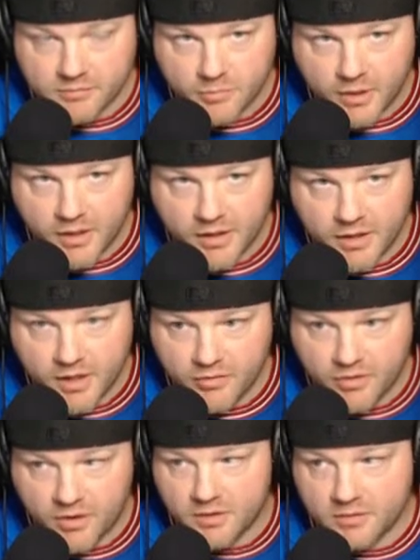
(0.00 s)
Brian K.
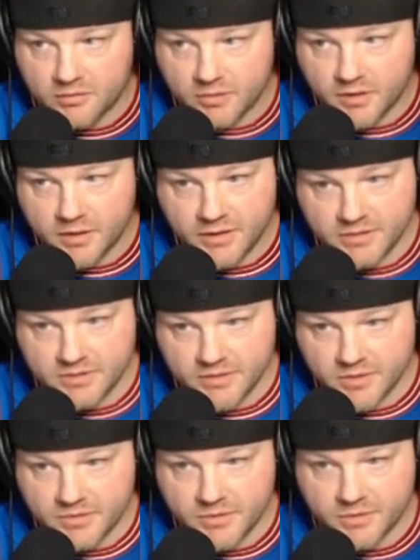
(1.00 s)
Vaughan, really
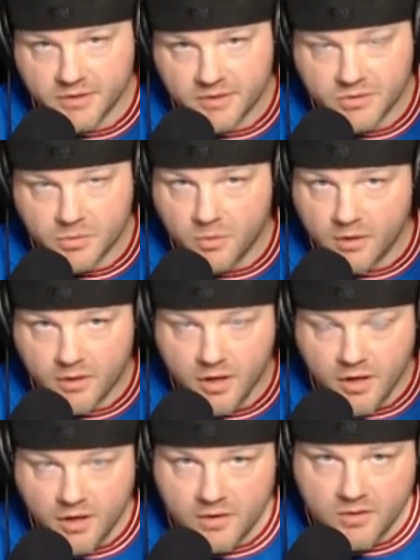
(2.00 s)
stoked to read this one.
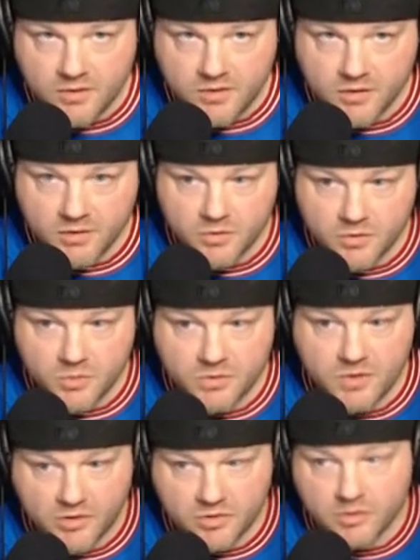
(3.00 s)
This series was
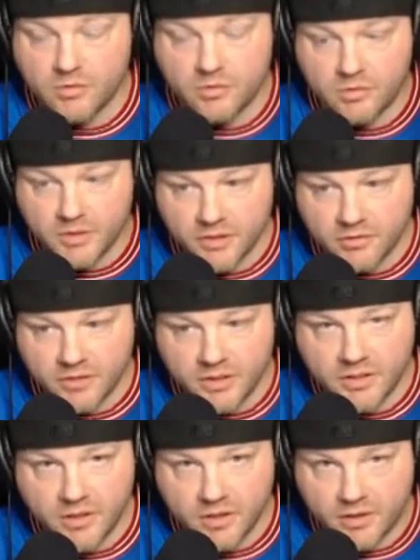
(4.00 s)
actually really
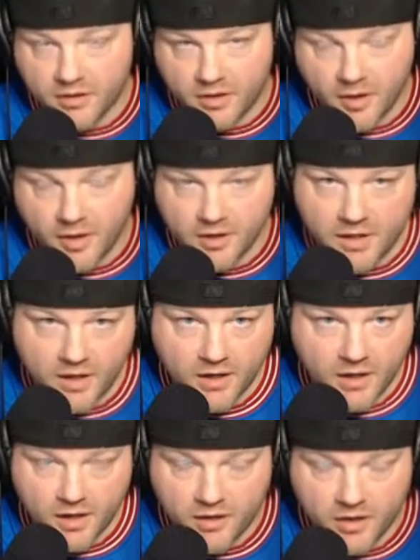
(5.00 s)
good. Again,
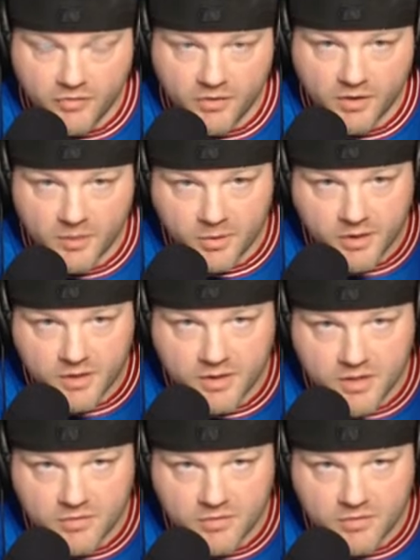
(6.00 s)
I feel like Brian K.